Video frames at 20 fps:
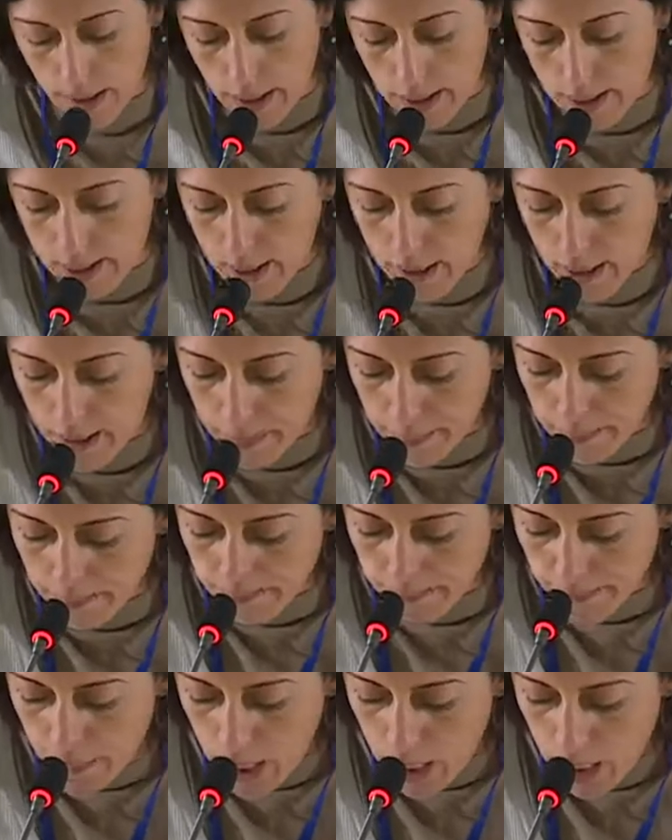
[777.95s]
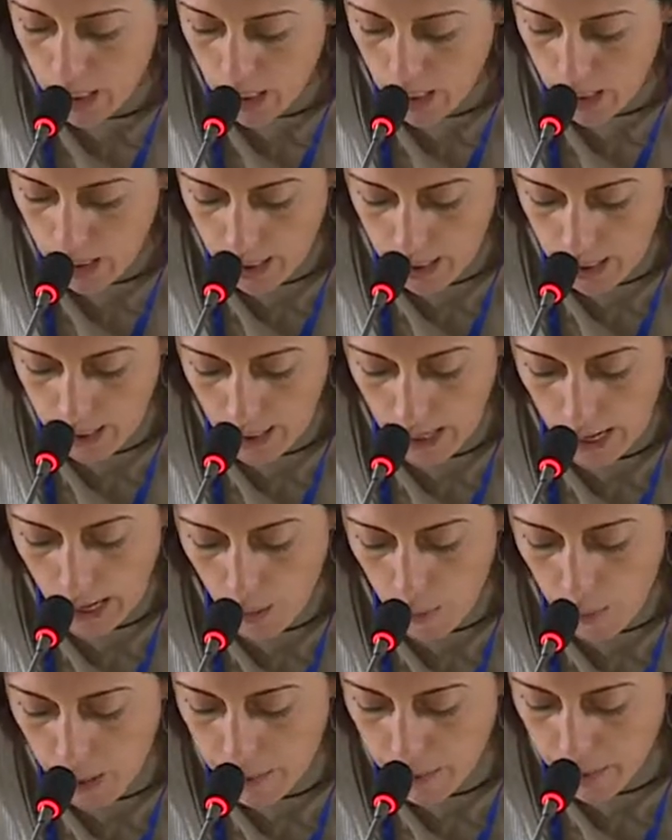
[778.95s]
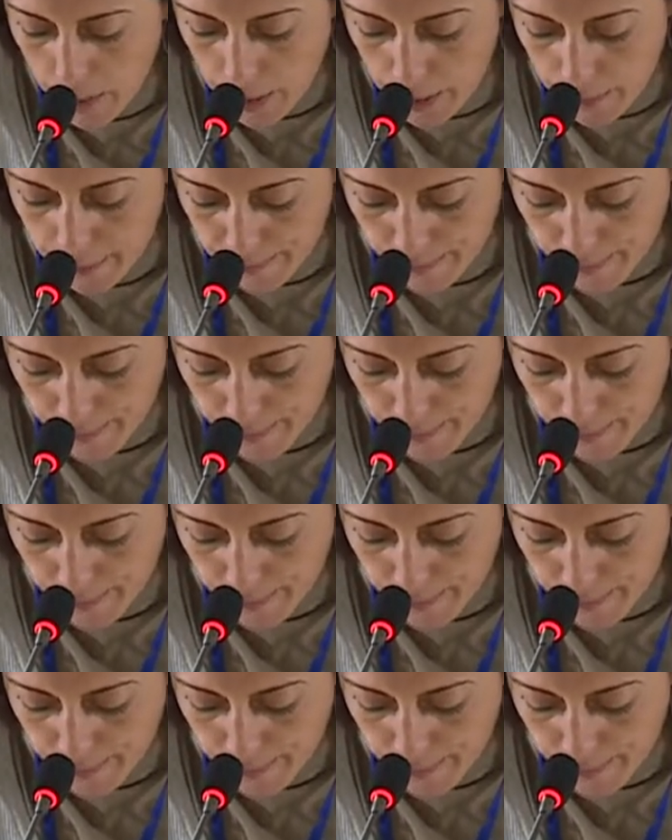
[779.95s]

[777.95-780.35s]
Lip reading: Qatar. However,